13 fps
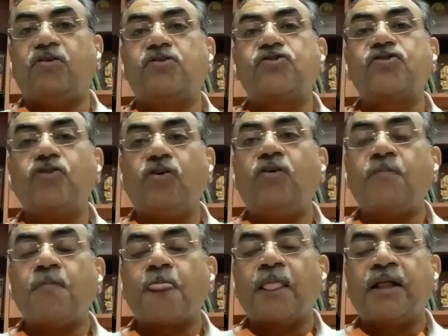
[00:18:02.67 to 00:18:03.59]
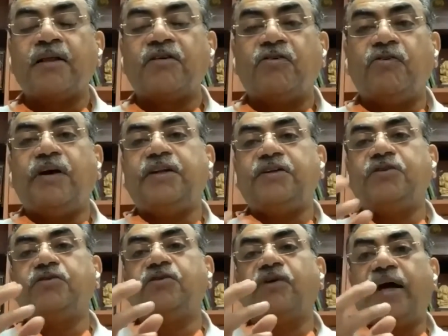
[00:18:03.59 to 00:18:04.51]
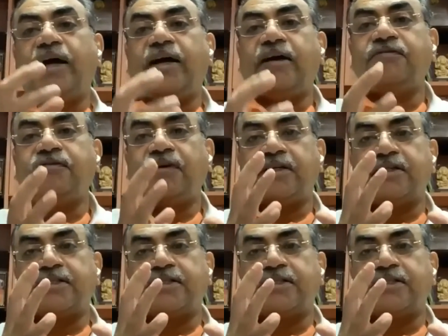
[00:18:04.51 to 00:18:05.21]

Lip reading: also, when you have